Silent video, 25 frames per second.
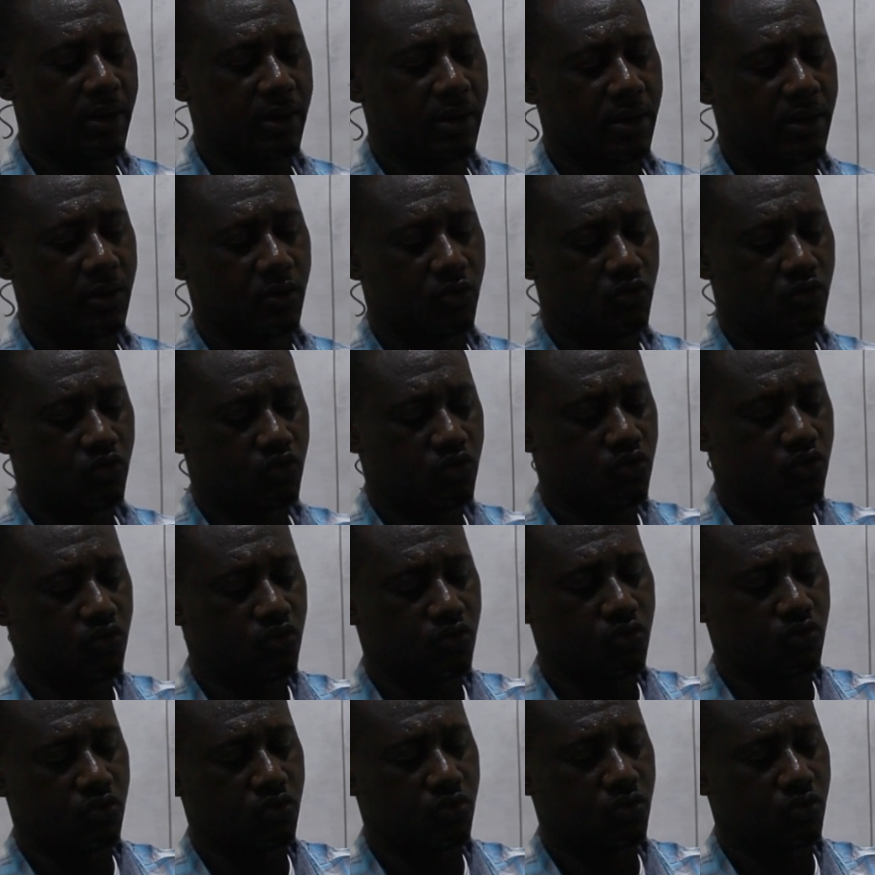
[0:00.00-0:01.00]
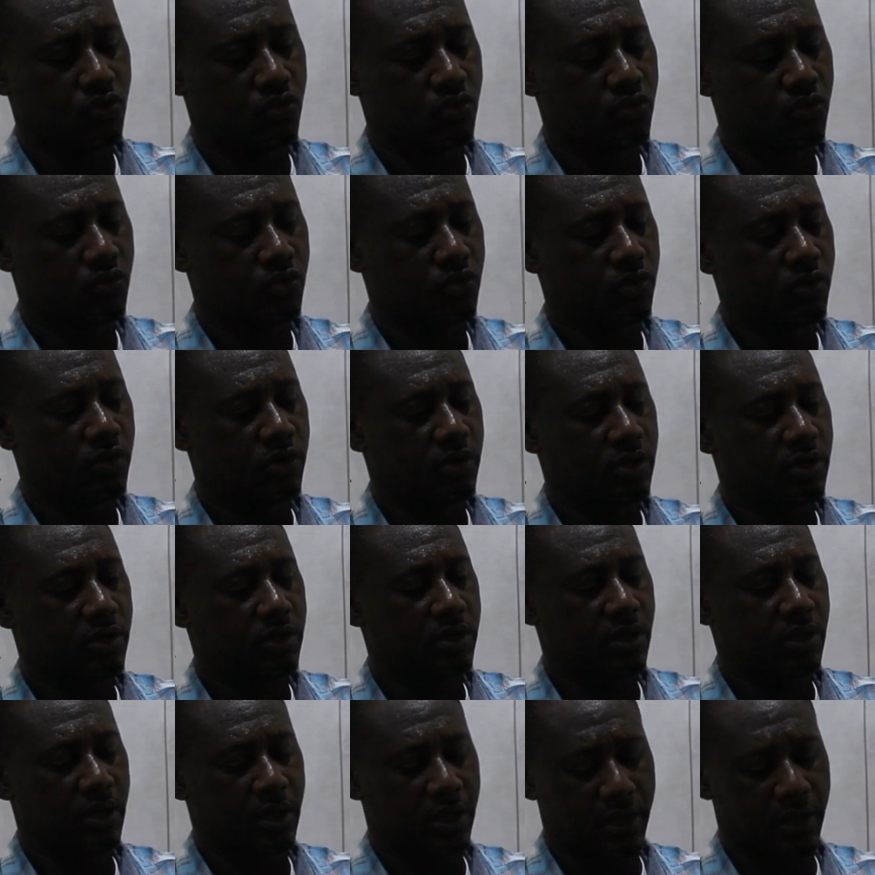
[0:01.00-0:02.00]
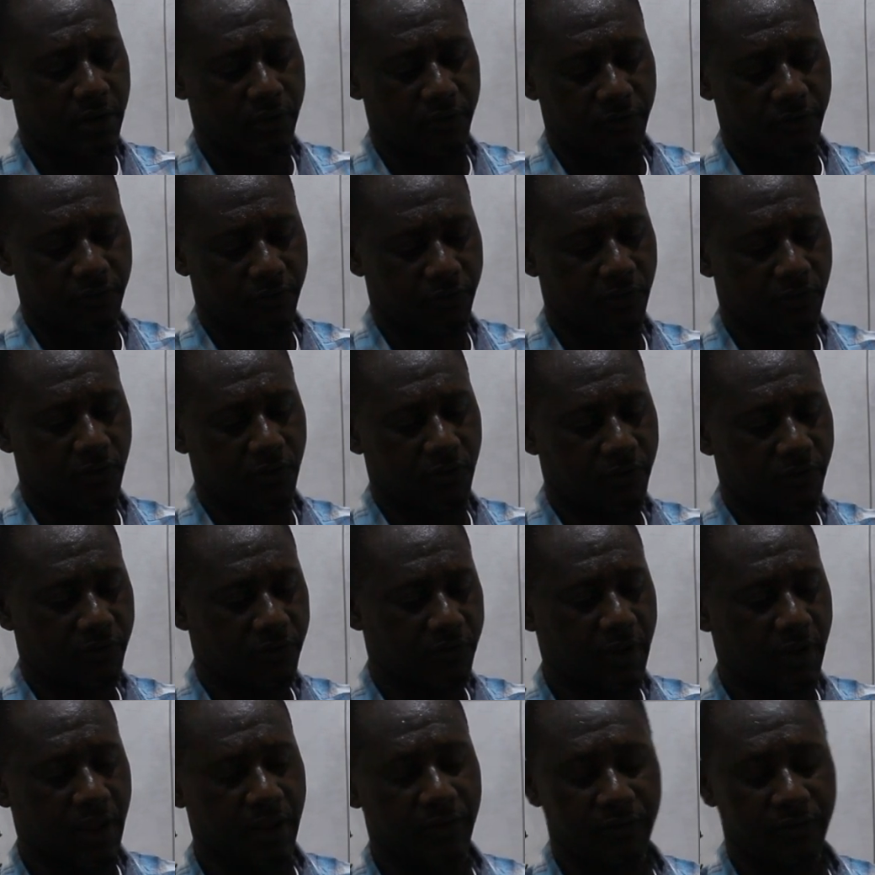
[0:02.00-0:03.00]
five. Well, I'm not counting it. One,